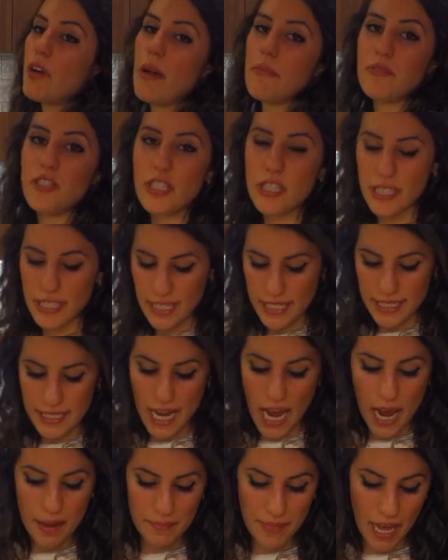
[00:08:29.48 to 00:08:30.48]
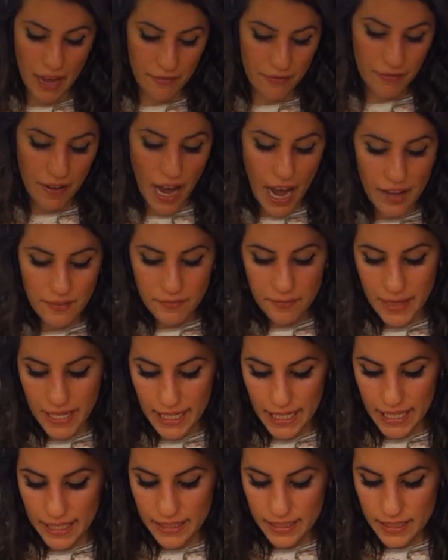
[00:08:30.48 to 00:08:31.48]
I'm just going to time that 5
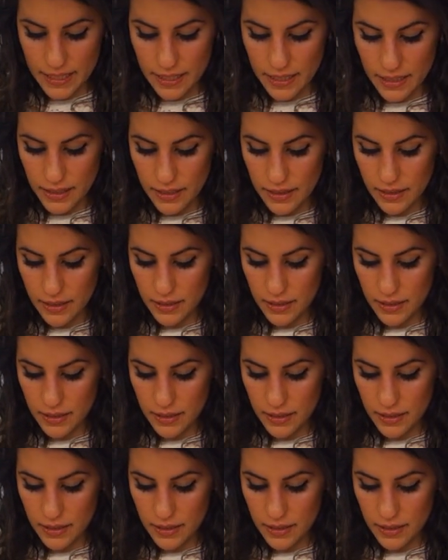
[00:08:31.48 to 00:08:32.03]
minutes.